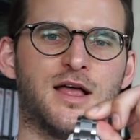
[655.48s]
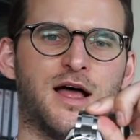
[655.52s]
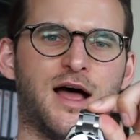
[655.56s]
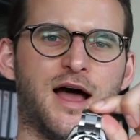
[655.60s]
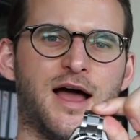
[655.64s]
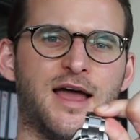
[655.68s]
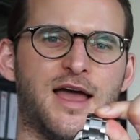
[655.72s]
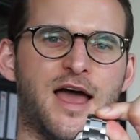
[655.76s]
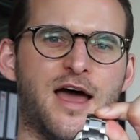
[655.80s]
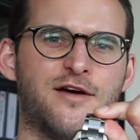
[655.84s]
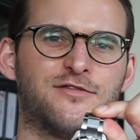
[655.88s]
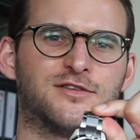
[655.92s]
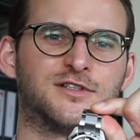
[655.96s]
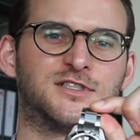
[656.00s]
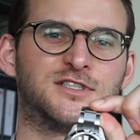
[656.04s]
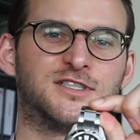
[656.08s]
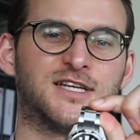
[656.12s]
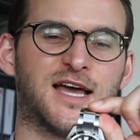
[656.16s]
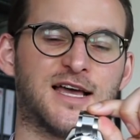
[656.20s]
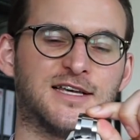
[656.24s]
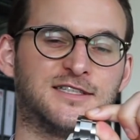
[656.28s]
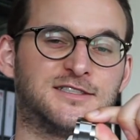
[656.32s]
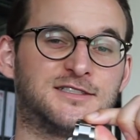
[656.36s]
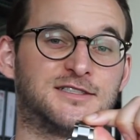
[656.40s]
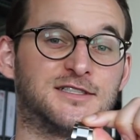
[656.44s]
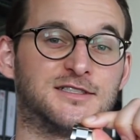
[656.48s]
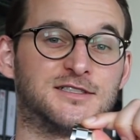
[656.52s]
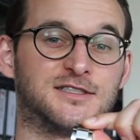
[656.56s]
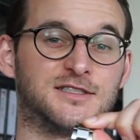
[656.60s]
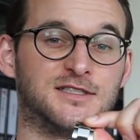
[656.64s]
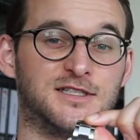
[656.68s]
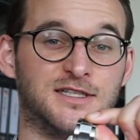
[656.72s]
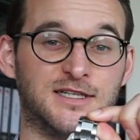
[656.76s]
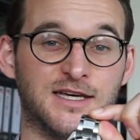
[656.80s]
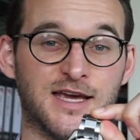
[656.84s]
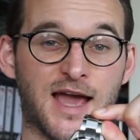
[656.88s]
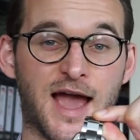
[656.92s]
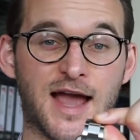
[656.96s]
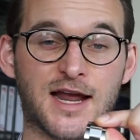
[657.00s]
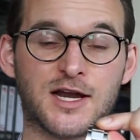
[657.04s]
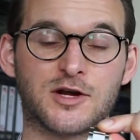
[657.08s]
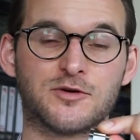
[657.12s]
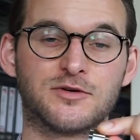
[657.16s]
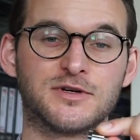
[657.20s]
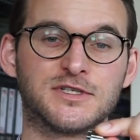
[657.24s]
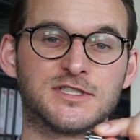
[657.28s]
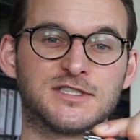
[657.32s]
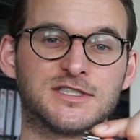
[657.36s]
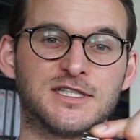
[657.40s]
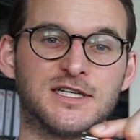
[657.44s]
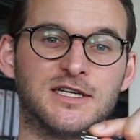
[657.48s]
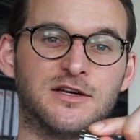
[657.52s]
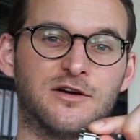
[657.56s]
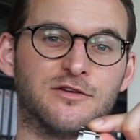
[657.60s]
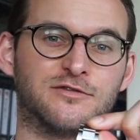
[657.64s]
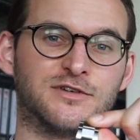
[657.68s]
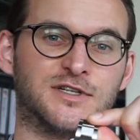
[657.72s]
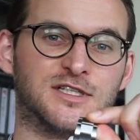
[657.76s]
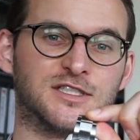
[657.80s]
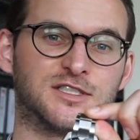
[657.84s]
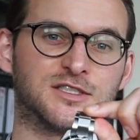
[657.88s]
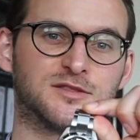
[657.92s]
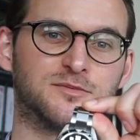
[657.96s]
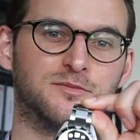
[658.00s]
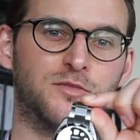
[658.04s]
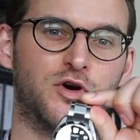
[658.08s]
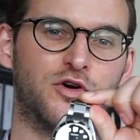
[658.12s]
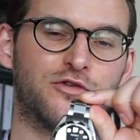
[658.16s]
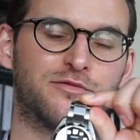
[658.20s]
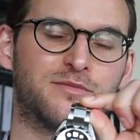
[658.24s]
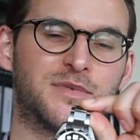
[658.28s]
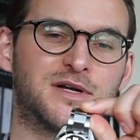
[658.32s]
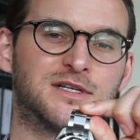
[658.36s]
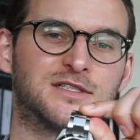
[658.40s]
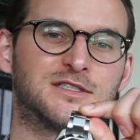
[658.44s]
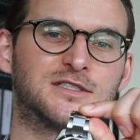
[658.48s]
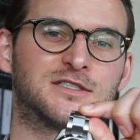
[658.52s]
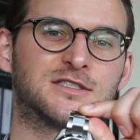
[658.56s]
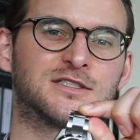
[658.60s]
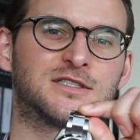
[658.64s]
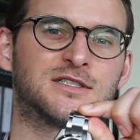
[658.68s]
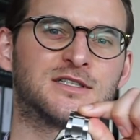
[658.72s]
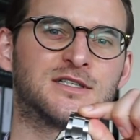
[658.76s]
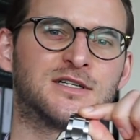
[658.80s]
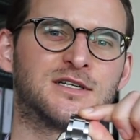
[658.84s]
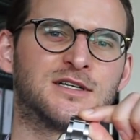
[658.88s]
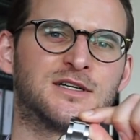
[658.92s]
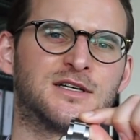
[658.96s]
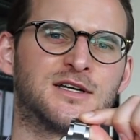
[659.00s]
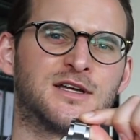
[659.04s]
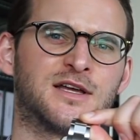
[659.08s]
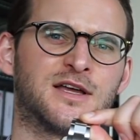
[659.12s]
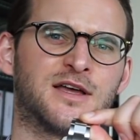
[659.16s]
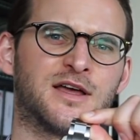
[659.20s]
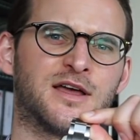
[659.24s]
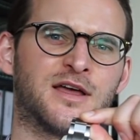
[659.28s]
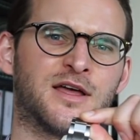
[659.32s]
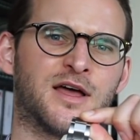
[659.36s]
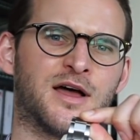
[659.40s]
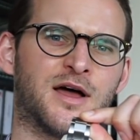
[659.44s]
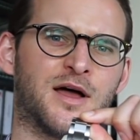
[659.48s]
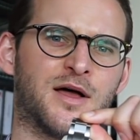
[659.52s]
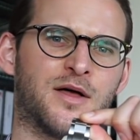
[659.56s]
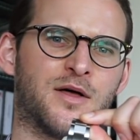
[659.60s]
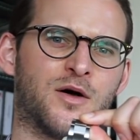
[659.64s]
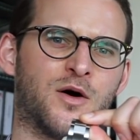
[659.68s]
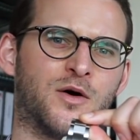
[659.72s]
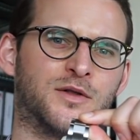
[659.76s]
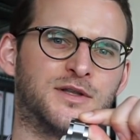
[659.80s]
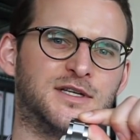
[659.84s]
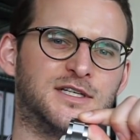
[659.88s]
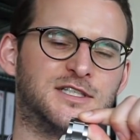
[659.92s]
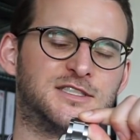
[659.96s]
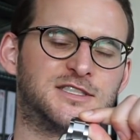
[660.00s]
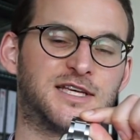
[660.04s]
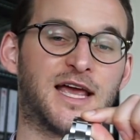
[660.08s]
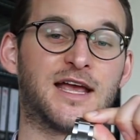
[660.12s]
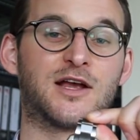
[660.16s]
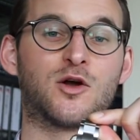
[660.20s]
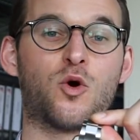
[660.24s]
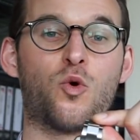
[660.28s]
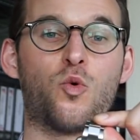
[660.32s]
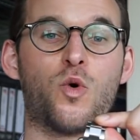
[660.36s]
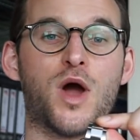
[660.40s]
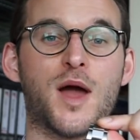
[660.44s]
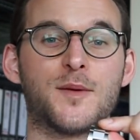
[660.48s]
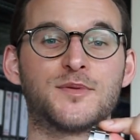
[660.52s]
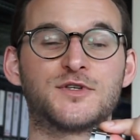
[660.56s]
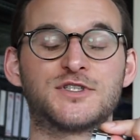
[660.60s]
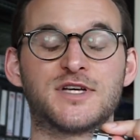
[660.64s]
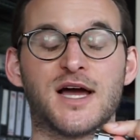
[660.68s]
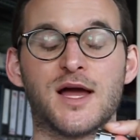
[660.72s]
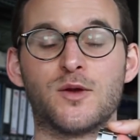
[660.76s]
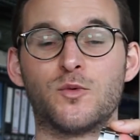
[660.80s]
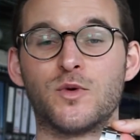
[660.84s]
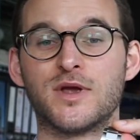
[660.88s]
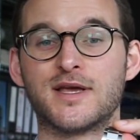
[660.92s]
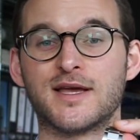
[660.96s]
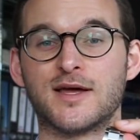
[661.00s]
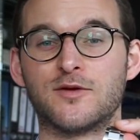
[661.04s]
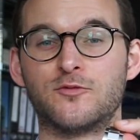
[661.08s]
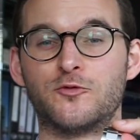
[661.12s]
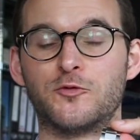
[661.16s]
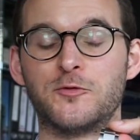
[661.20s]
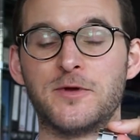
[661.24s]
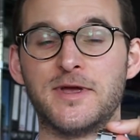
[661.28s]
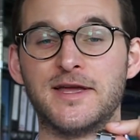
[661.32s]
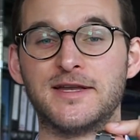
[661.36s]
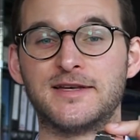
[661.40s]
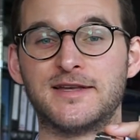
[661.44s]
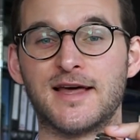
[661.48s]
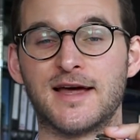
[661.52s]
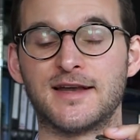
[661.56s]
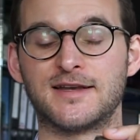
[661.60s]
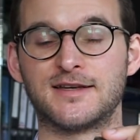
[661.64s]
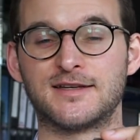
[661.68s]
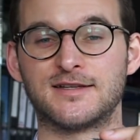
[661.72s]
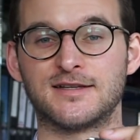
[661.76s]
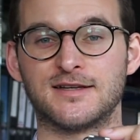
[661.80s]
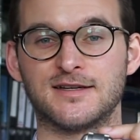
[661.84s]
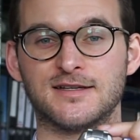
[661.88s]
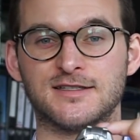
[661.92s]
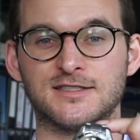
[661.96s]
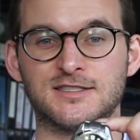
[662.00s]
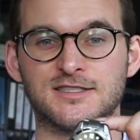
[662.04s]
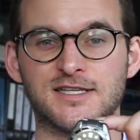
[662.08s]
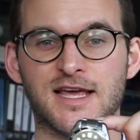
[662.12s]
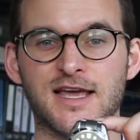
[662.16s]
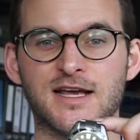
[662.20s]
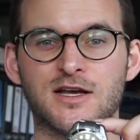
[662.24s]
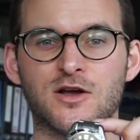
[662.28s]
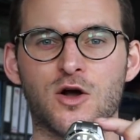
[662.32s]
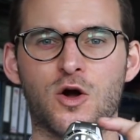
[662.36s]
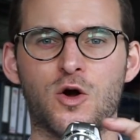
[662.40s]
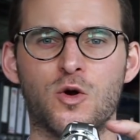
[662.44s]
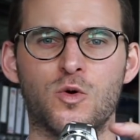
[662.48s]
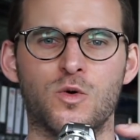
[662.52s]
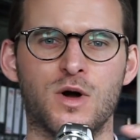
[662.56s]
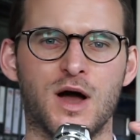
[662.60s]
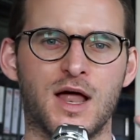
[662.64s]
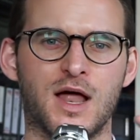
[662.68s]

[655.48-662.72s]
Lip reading: I haven't tested the accuracy of this movement. On the SEIKO website we can read that SEIKO